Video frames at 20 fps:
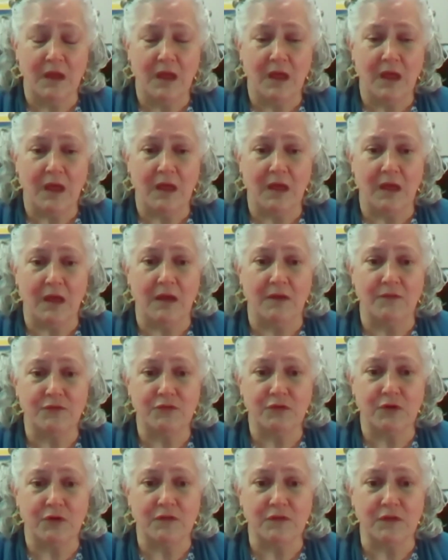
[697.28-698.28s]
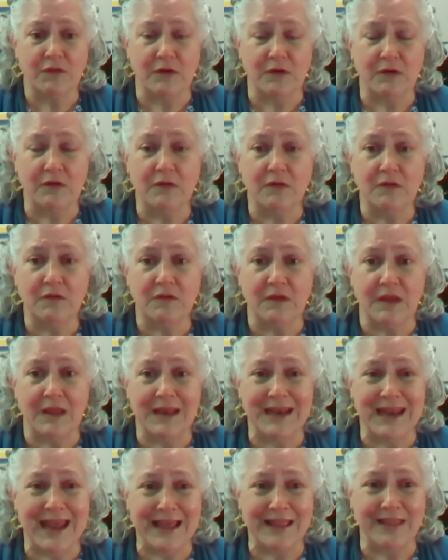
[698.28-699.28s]
of trusted news
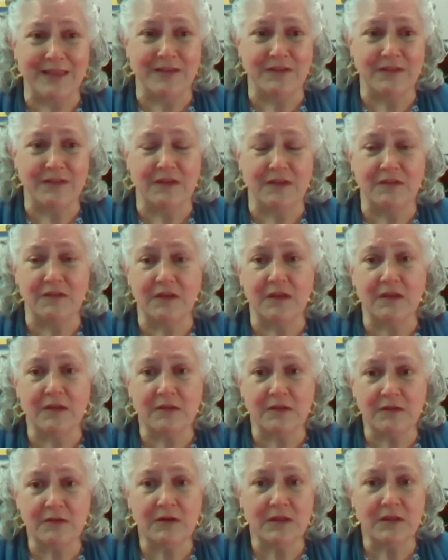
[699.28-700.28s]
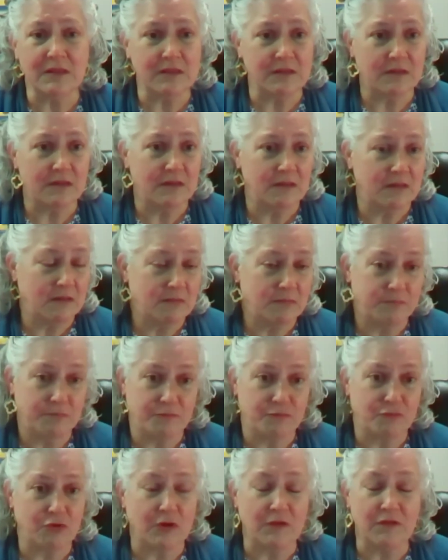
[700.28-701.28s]
analysis, including the
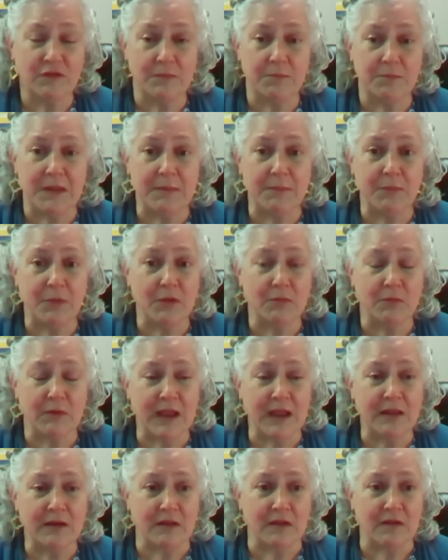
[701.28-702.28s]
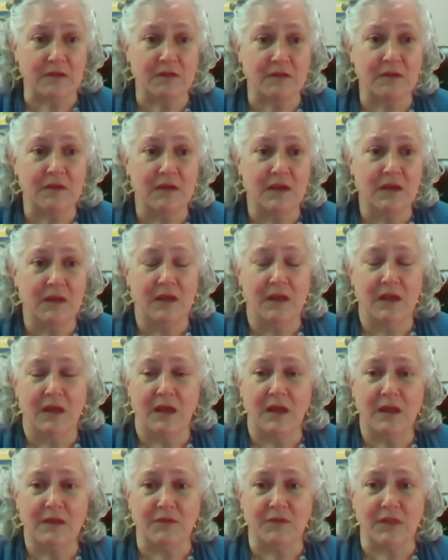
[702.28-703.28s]
trusted people around us.
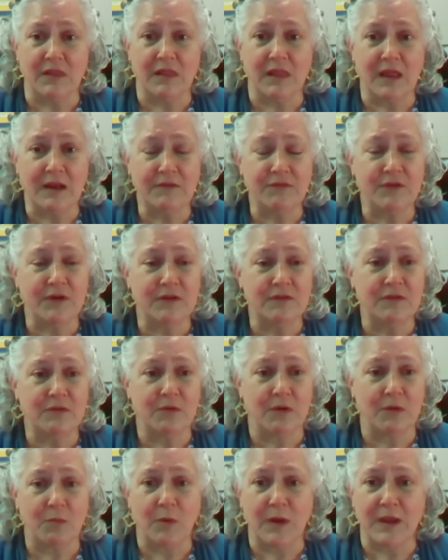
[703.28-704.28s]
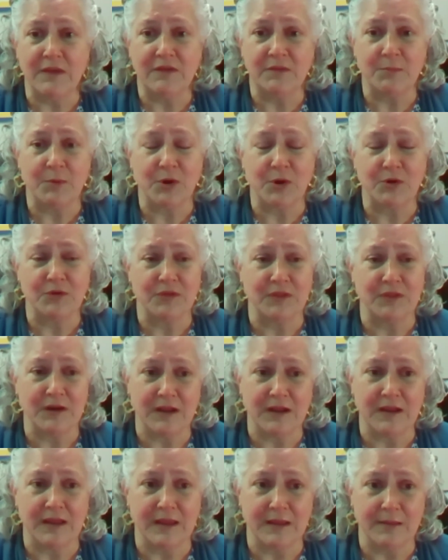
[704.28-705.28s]
I have a lot of friends who are way smarter than
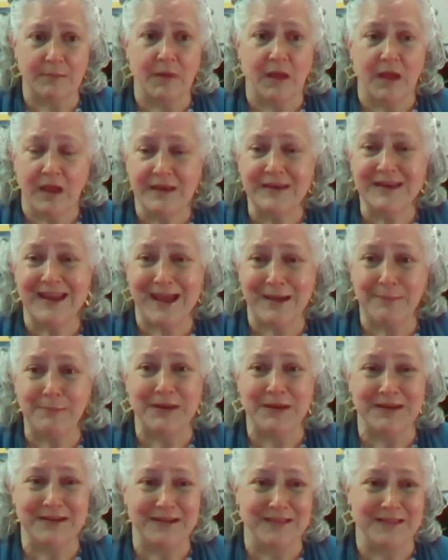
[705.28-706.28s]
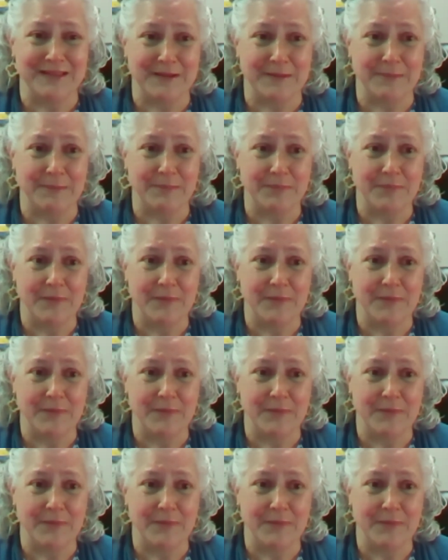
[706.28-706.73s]
I am. I tap into them.